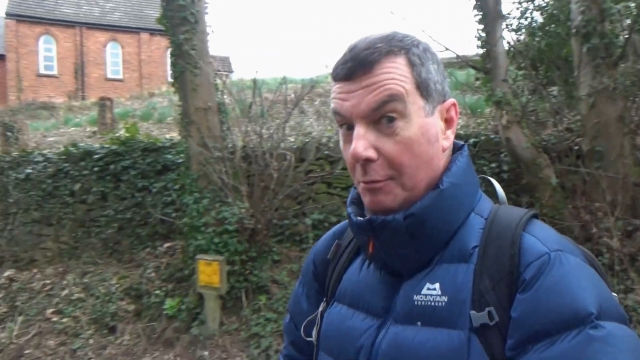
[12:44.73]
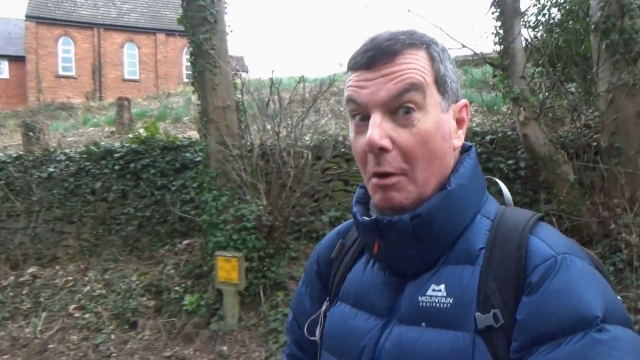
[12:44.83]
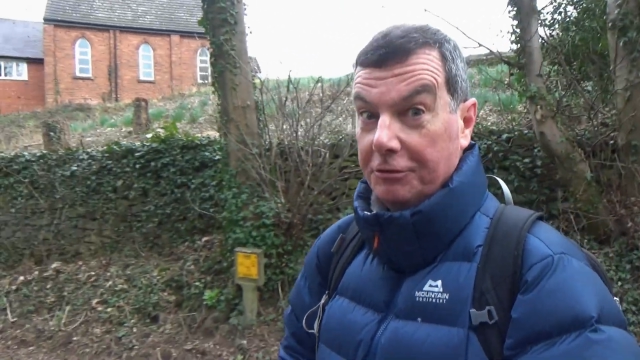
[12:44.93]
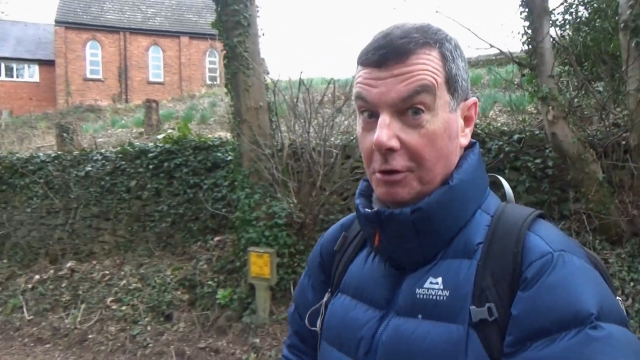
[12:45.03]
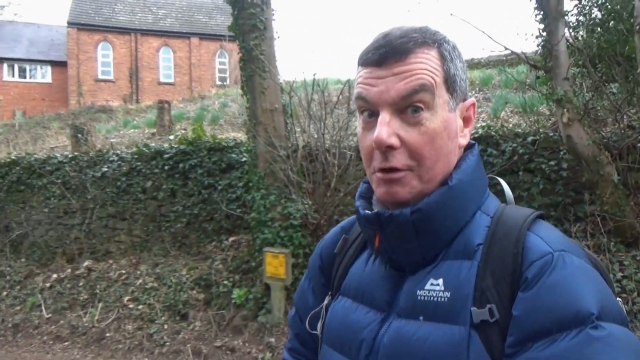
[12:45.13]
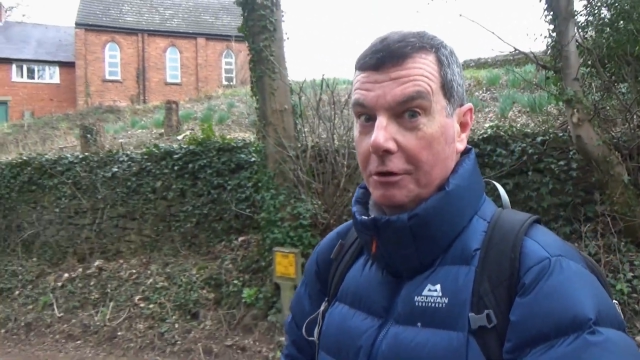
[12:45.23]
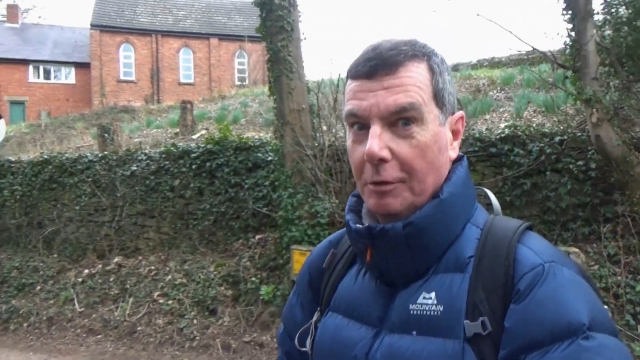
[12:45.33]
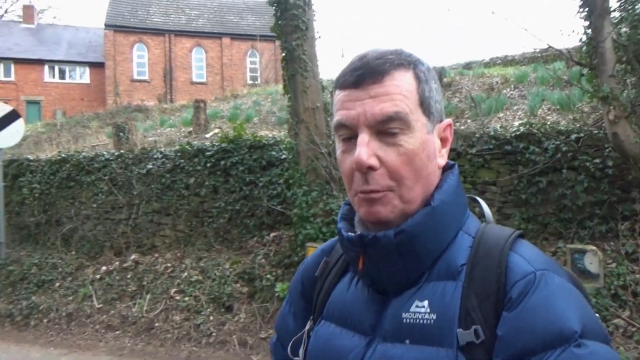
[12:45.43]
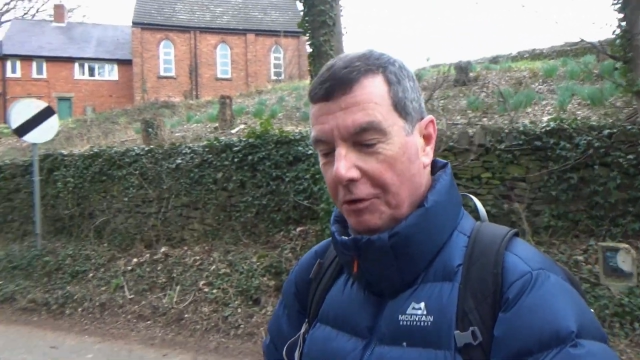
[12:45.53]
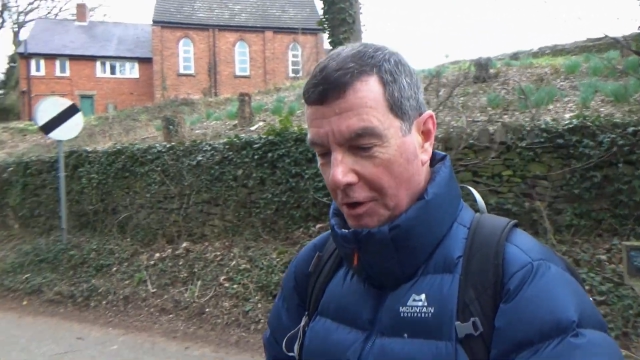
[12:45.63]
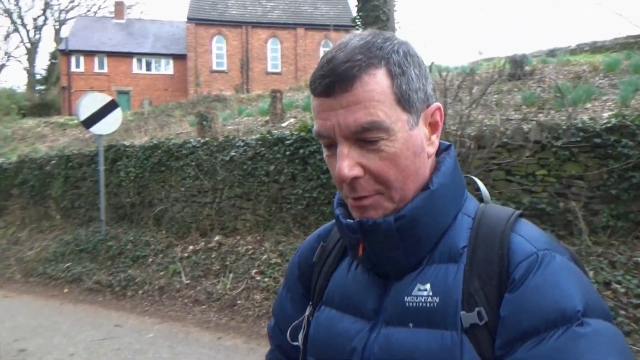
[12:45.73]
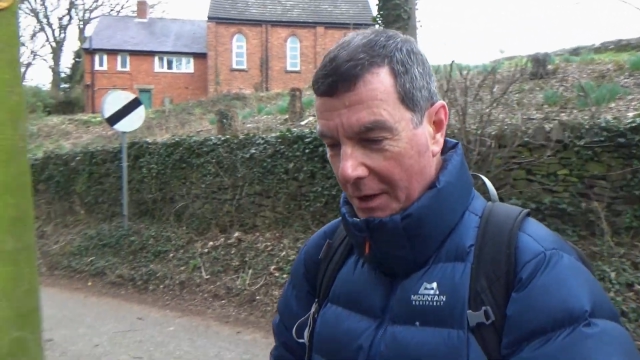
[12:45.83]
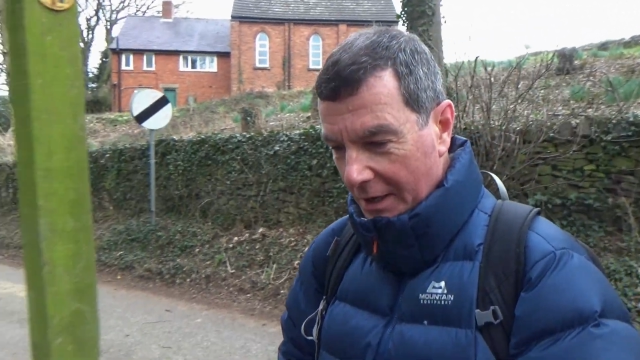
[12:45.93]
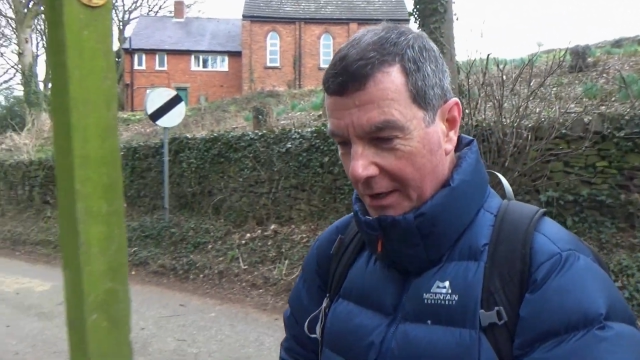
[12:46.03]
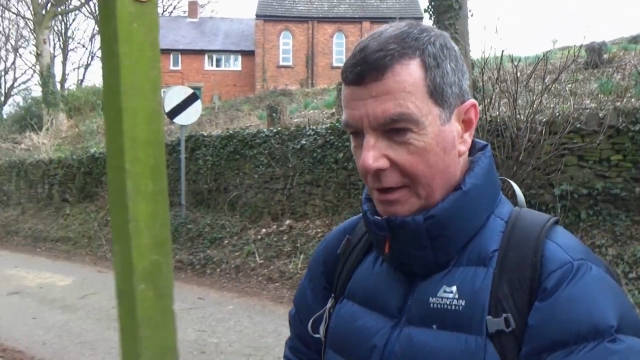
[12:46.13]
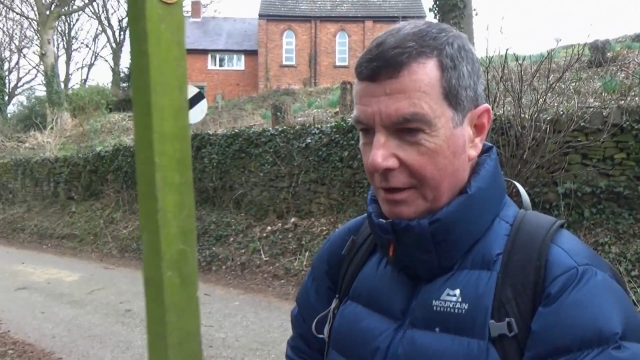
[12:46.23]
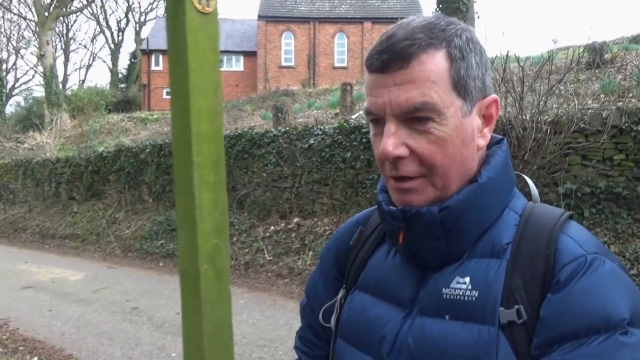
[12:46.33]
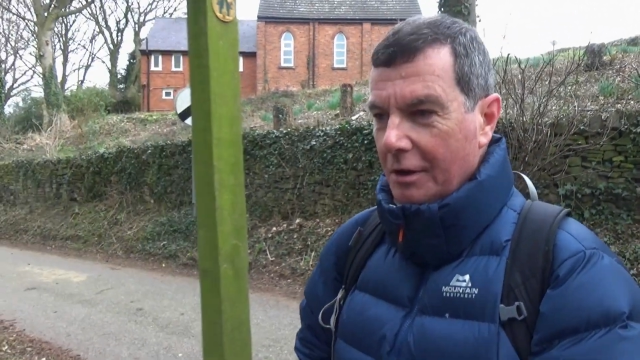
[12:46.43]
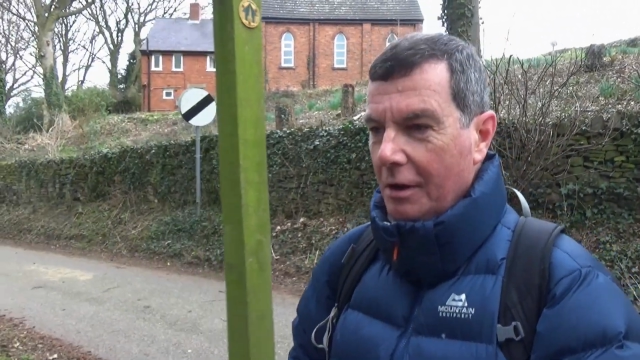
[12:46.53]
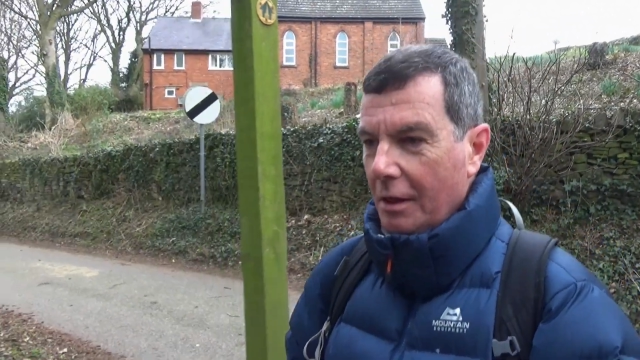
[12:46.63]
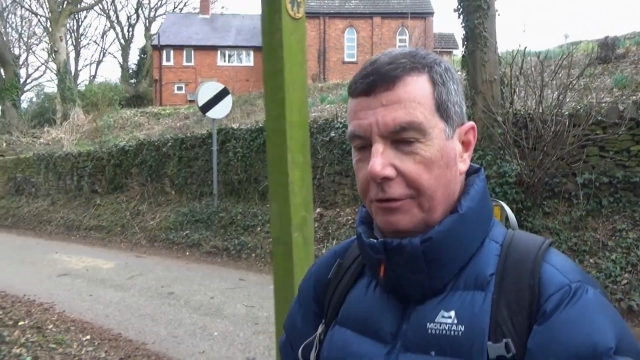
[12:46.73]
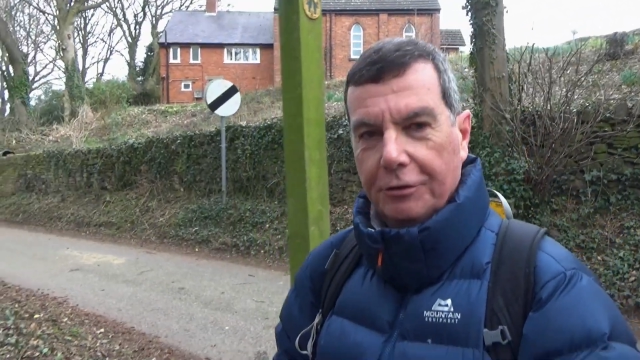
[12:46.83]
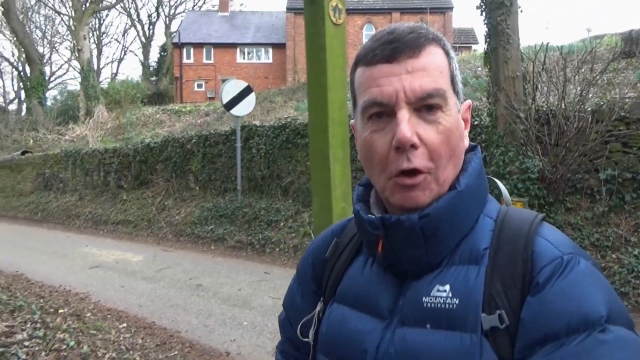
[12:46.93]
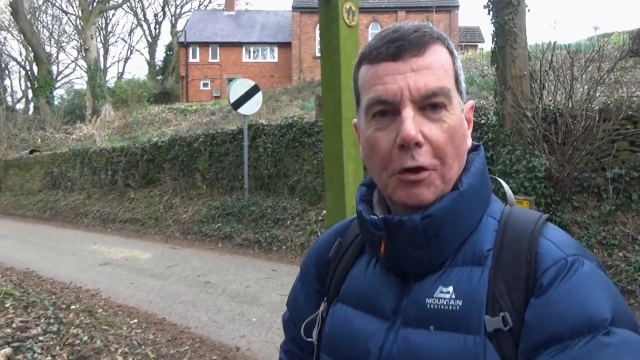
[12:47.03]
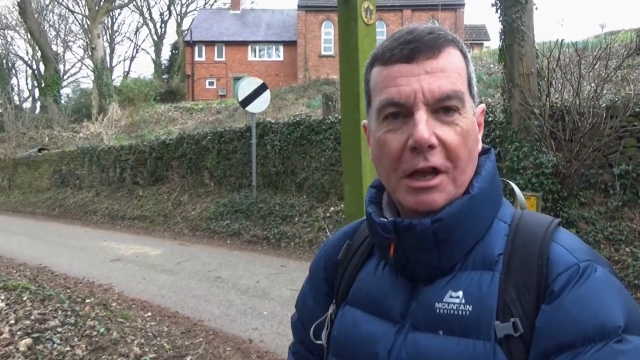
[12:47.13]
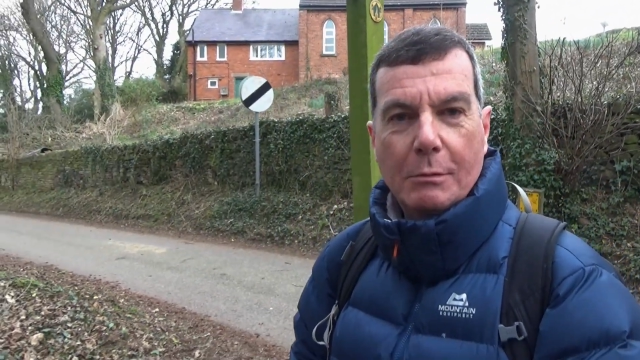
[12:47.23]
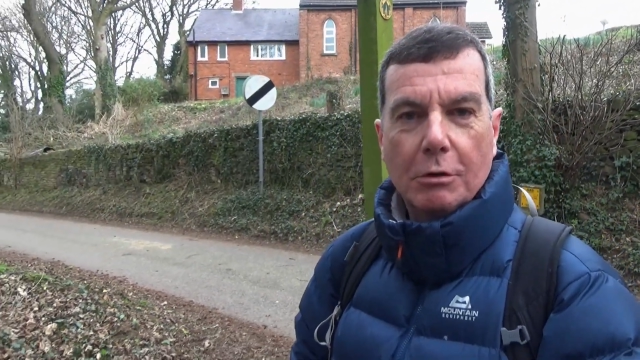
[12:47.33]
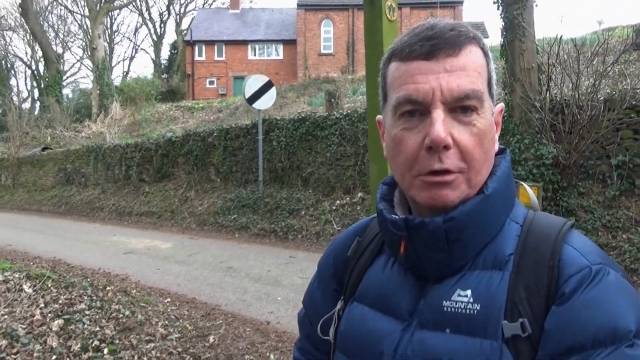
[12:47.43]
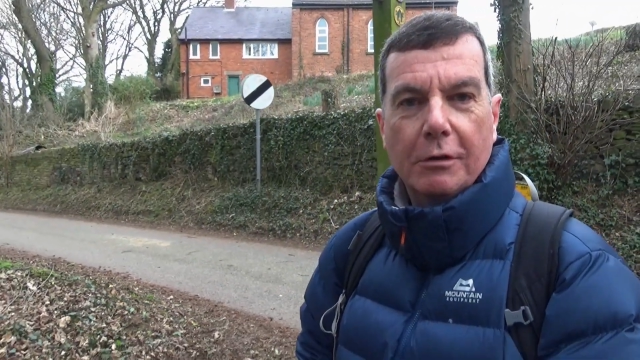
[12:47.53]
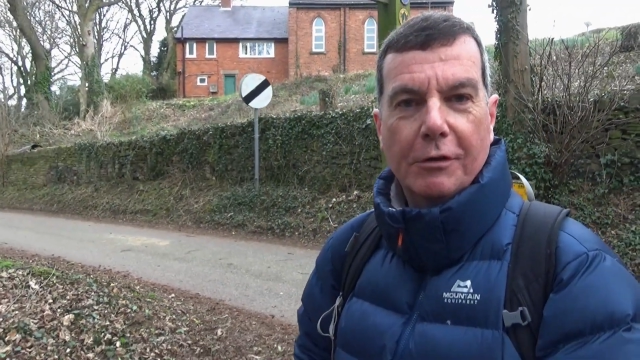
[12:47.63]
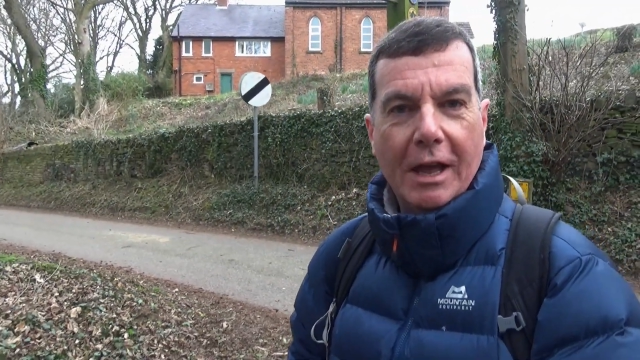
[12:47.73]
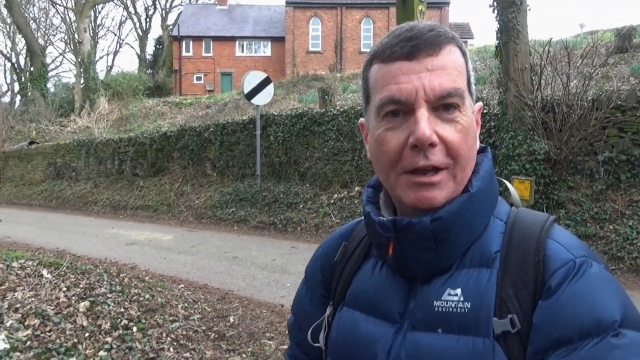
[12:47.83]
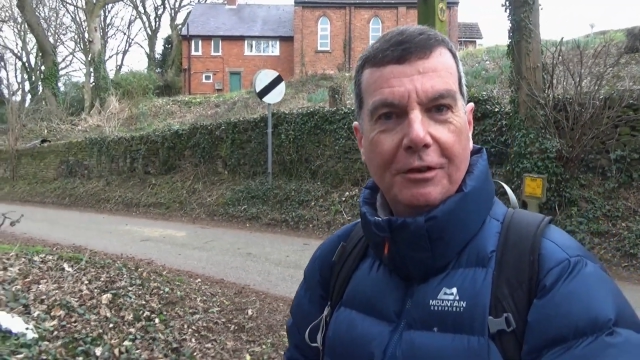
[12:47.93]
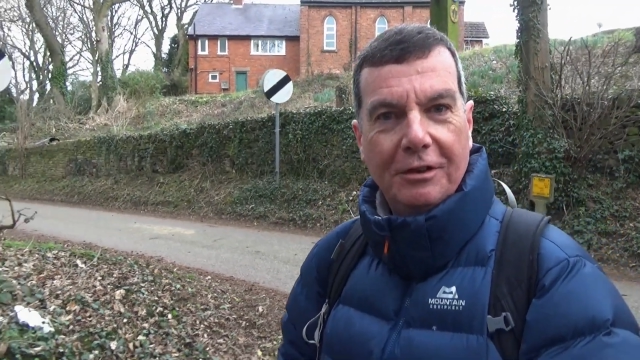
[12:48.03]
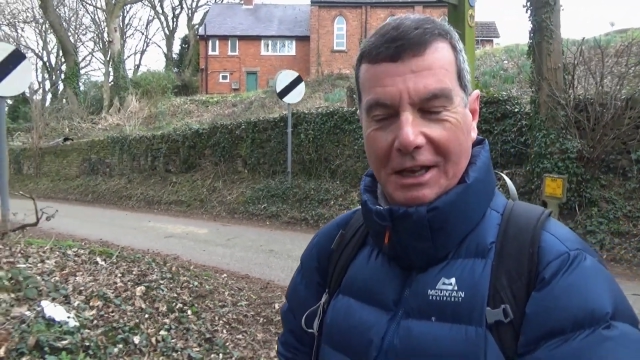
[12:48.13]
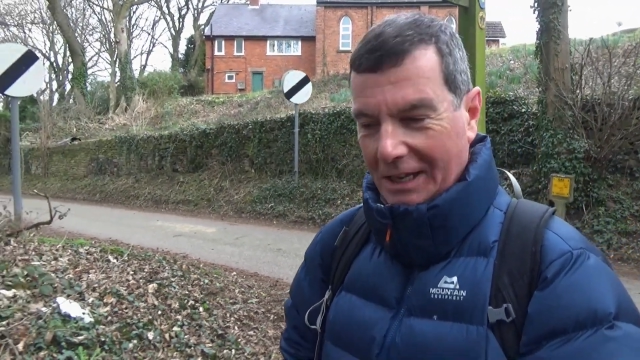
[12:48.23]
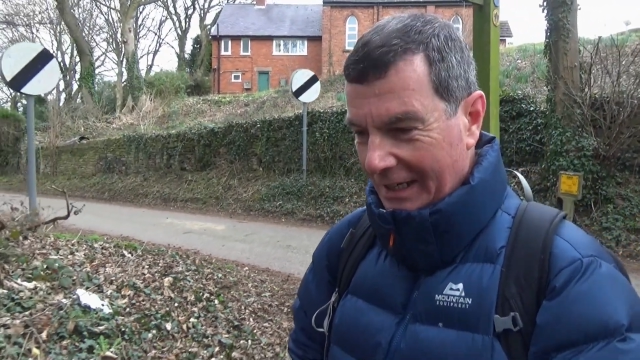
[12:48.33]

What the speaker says: I must go in sometime. That's not a name you're going to forget, is it?